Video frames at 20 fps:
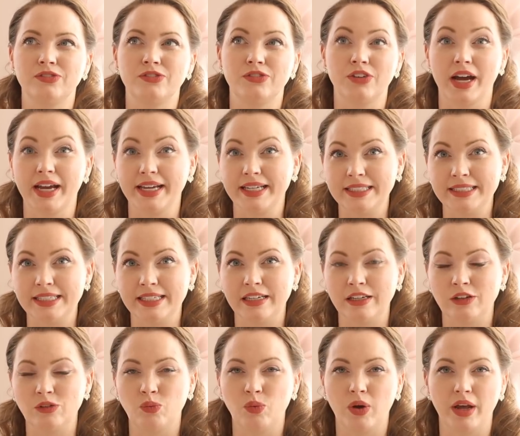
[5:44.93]

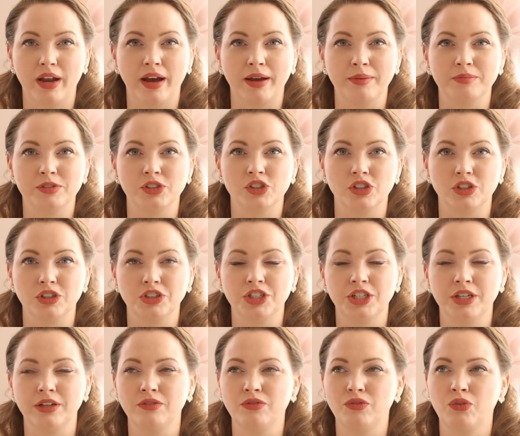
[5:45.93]
finding what I'm
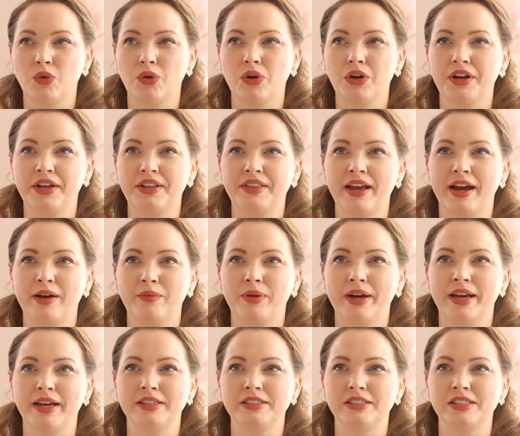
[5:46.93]
searching for in that
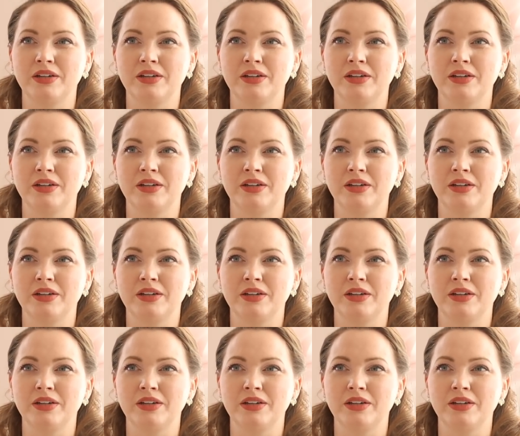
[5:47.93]
way,